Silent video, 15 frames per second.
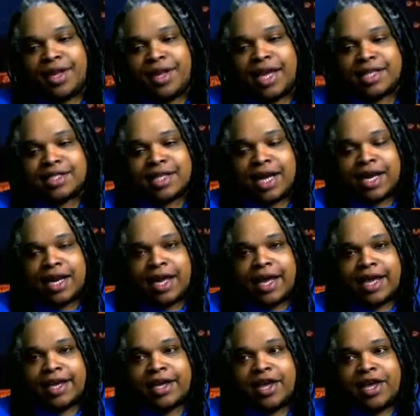it's not
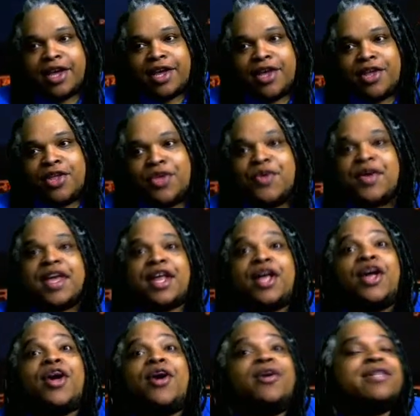like you
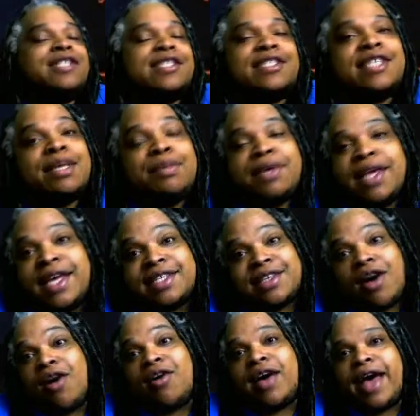can go to CBS
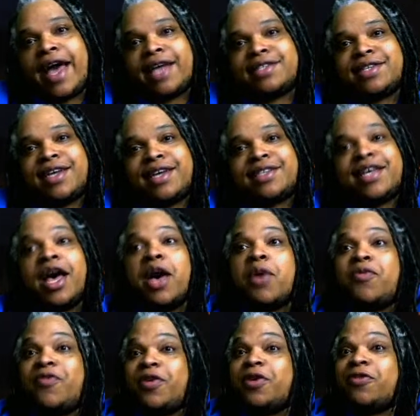All Access
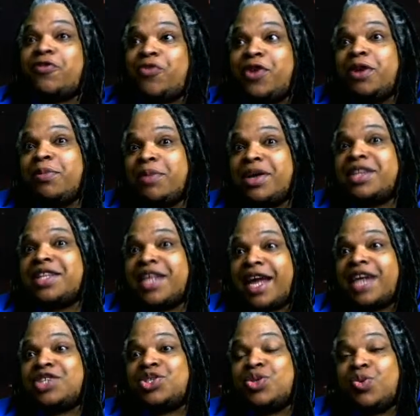for a free month and
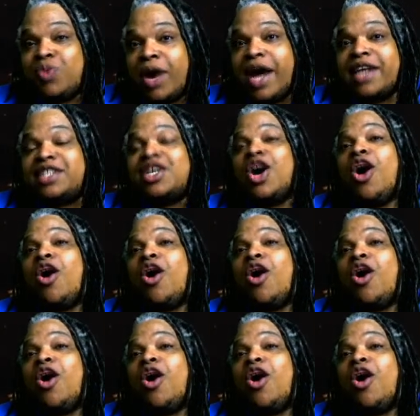actually watch